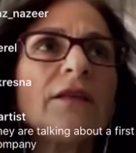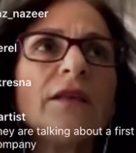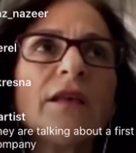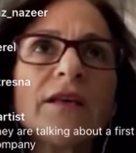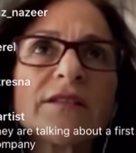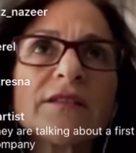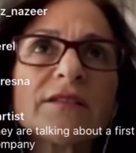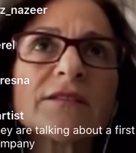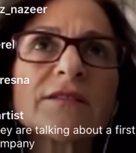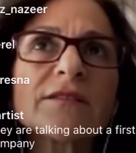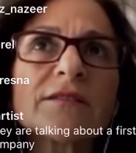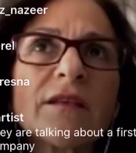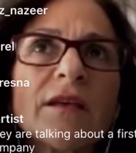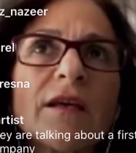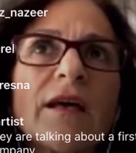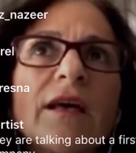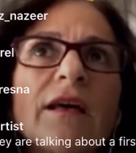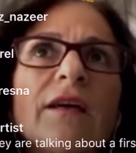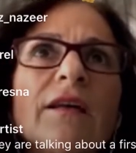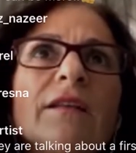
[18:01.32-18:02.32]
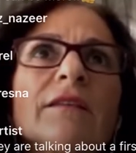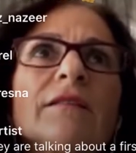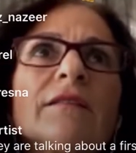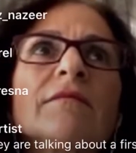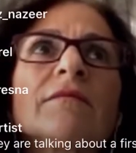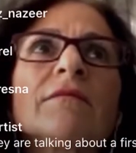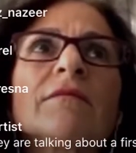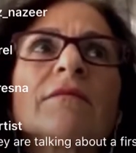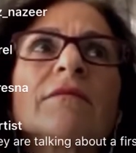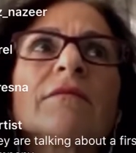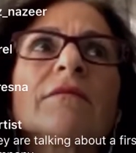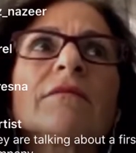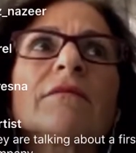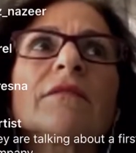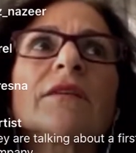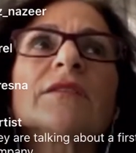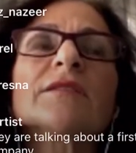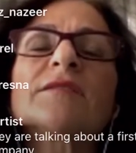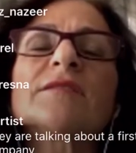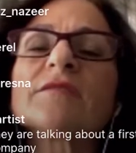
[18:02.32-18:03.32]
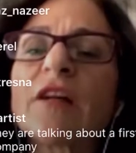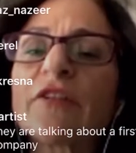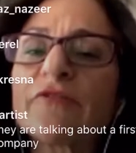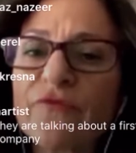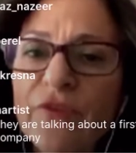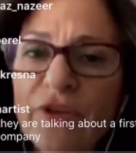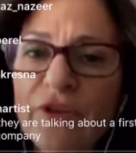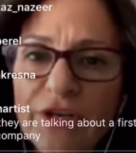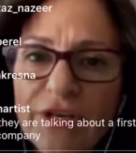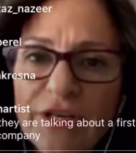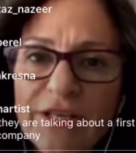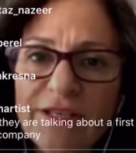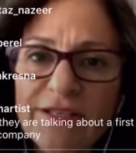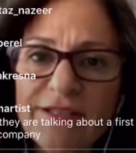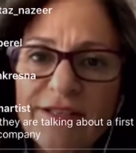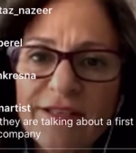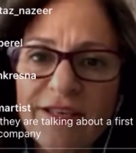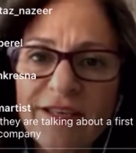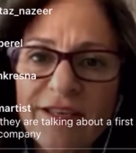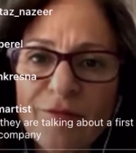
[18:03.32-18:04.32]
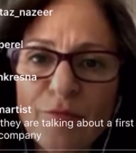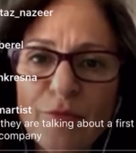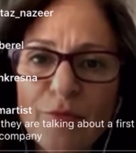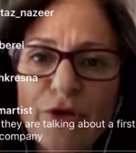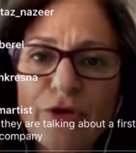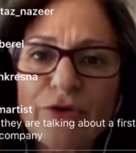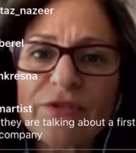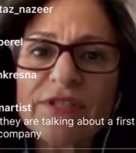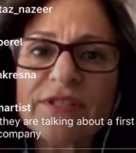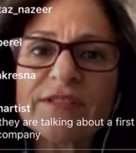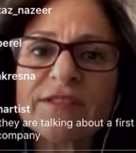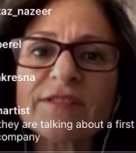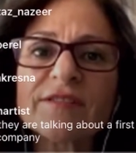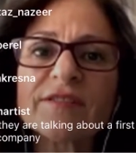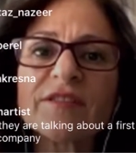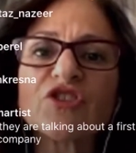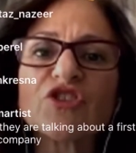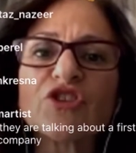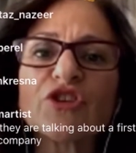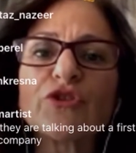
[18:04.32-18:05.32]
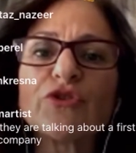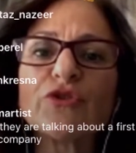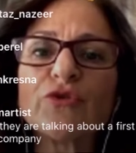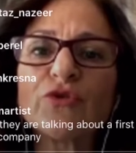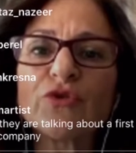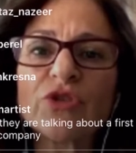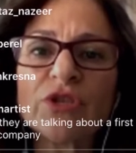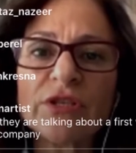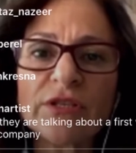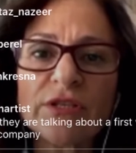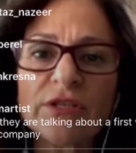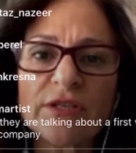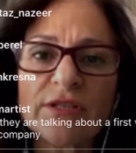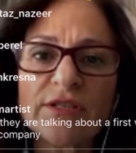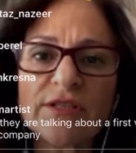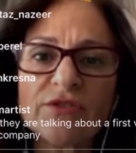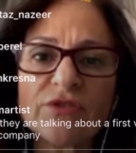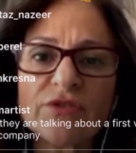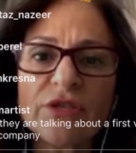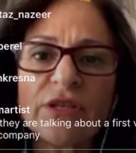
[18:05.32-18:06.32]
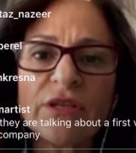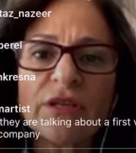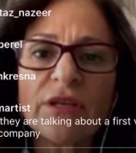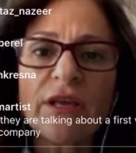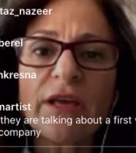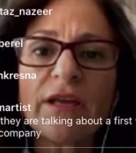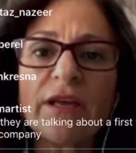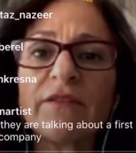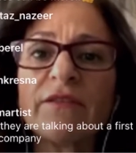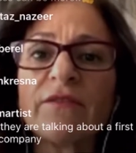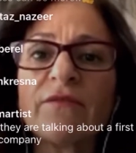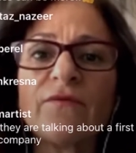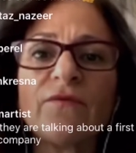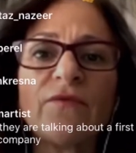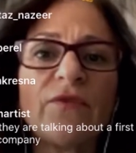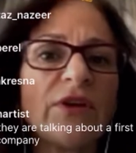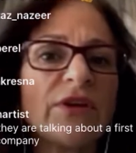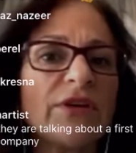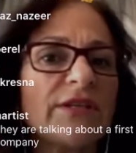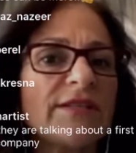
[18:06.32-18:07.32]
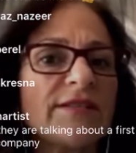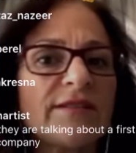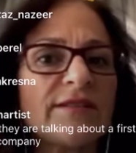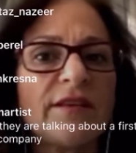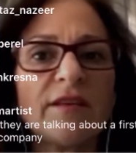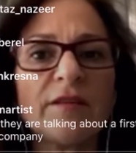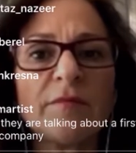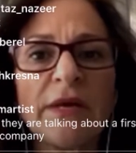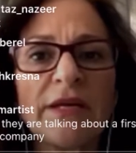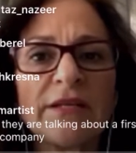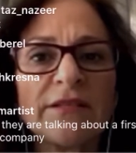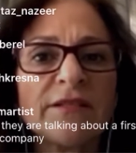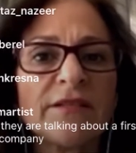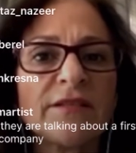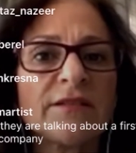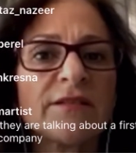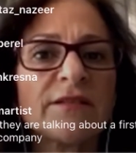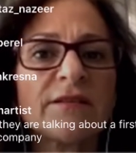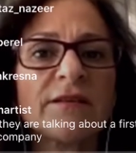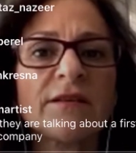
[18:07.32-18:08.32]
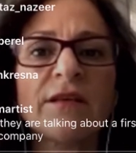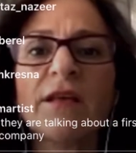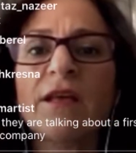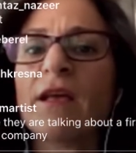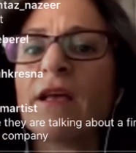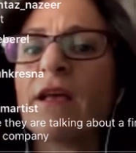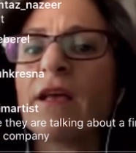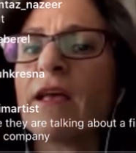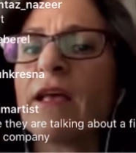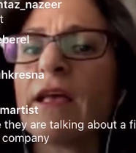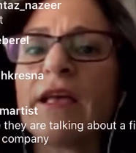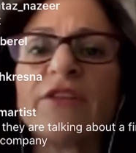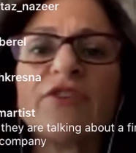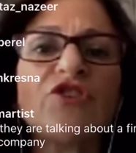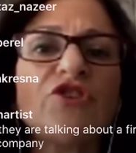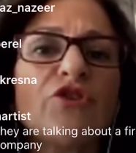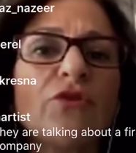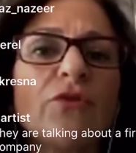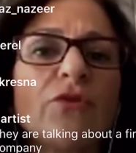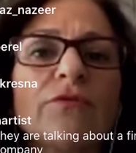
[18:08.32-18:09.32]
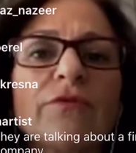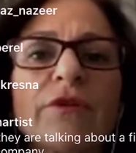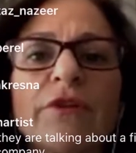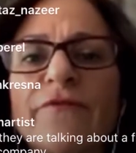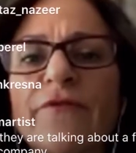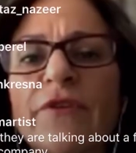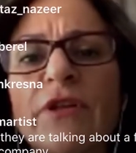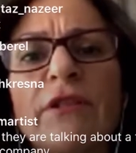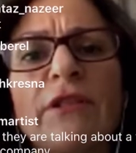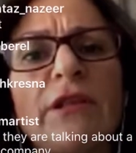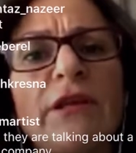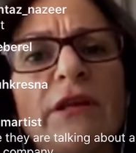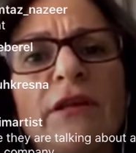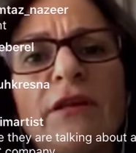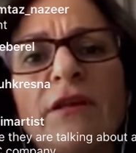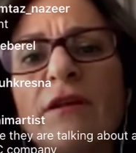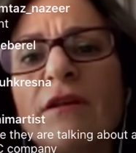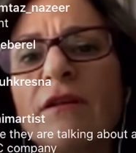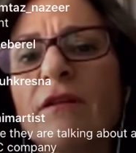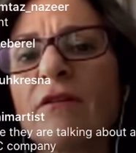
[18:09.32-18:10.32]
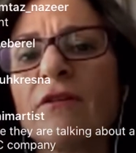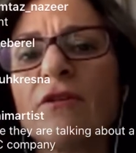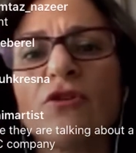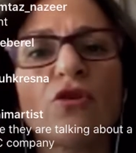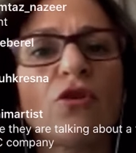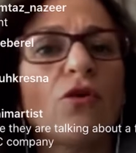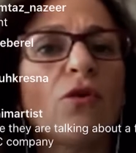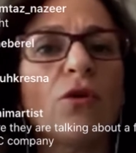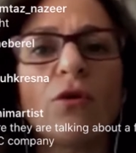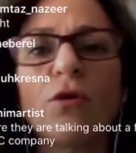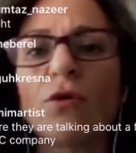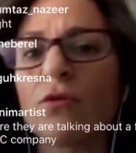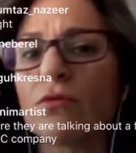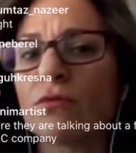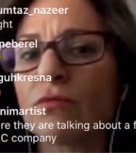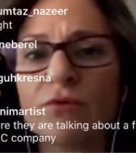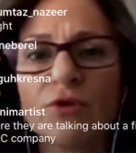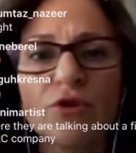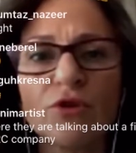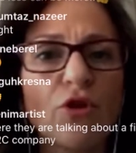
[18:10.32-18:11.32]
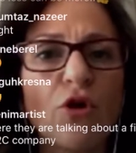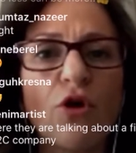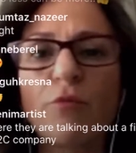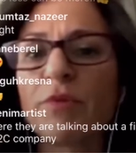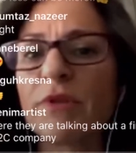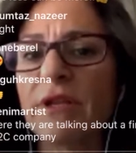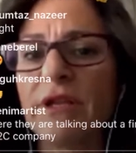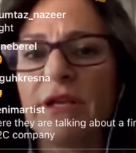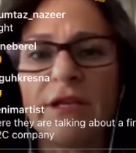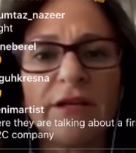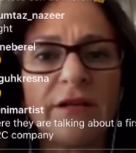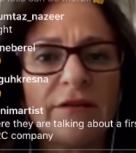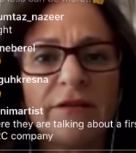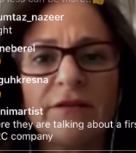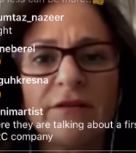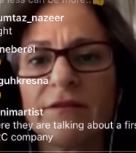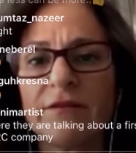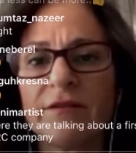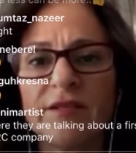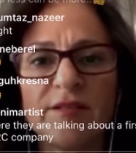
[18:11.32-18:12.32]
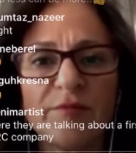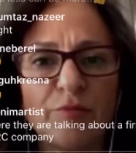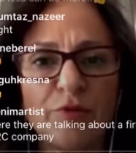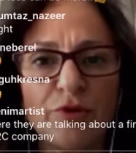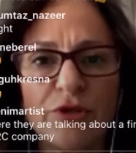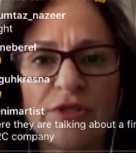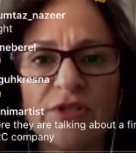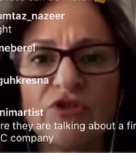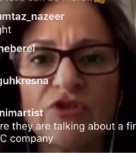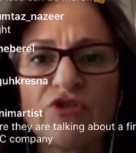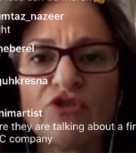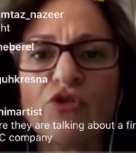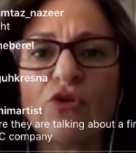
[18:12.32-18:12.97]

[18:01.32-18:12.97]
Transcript: Yes, and it's not very easy because it's such a huge industry and very segmented and geographically, all globally dispersed.